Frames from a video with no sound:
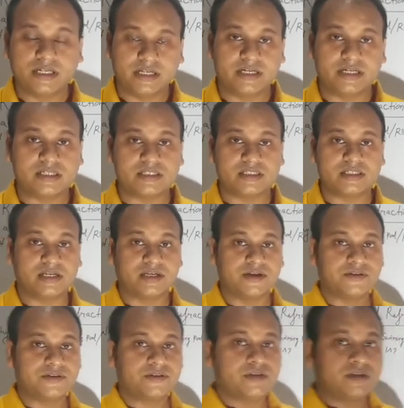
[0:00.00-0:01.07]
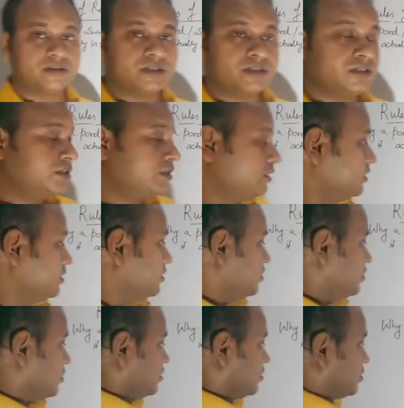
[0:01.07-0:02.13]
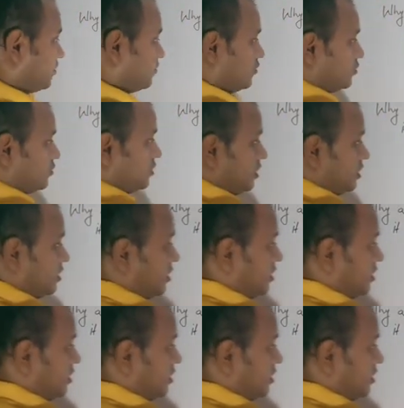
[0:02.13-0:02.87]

Let us see. Suppose this